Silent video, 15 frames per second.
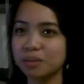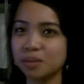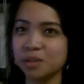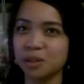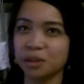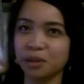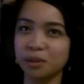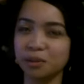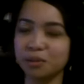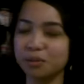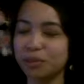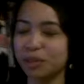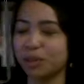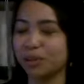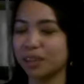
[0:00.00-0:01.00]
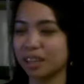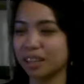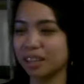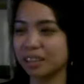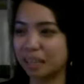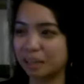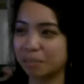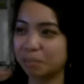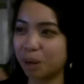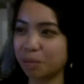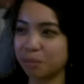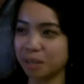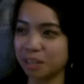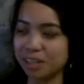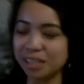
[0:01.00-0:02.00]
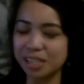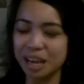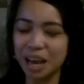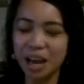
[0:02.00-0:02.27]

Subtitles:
sort of, like that, my piece.